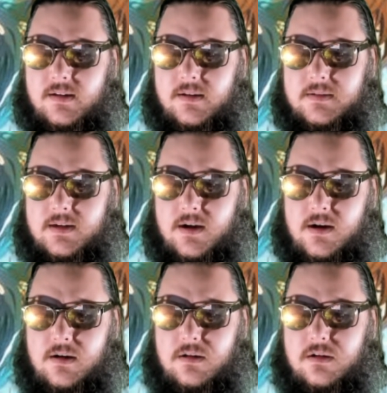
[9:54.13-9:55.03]
Like,
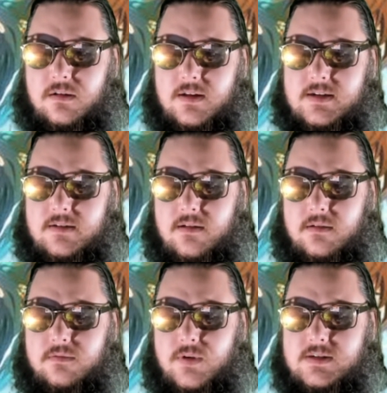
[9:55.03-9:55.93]
oh, let's see.
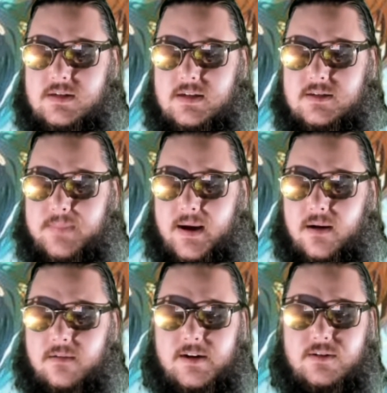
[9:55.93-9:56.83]
What's this
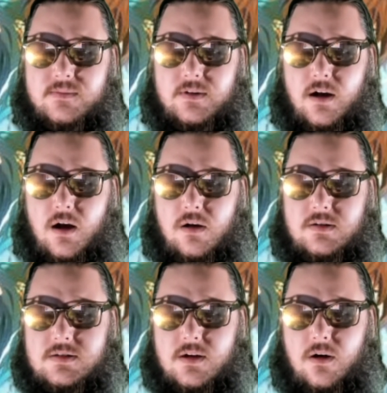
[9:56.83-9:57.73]
about? Read some of your, oh, it's
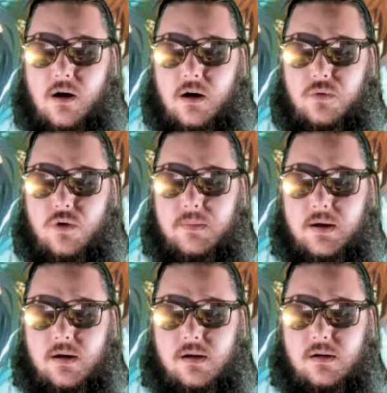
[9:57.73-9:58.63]
so heartwarming.
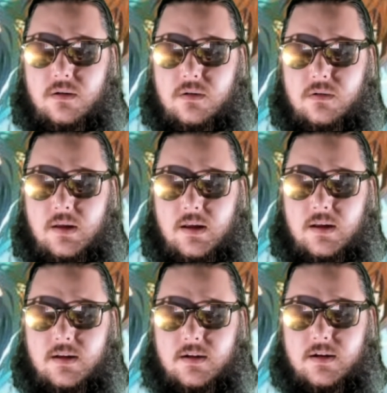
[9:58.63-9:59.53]
Oh,
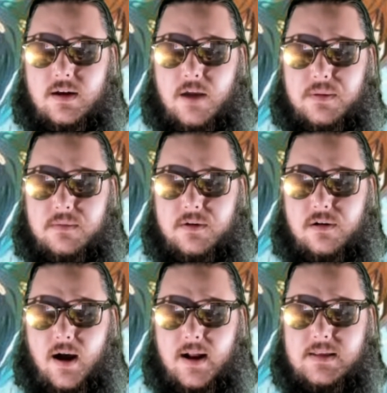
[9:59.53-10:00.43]
gonna help a
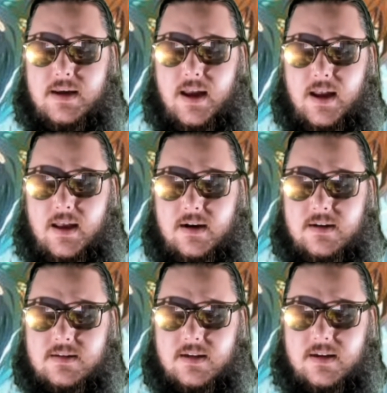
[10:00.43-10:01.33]
cry at the end. And
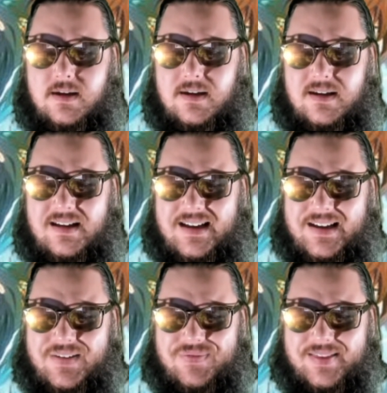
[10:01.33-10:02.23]
it's like,
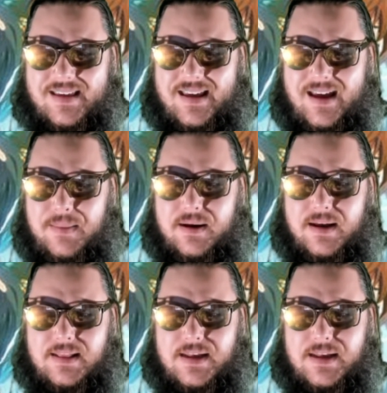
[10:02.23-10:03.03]
yeah, I mean, again, they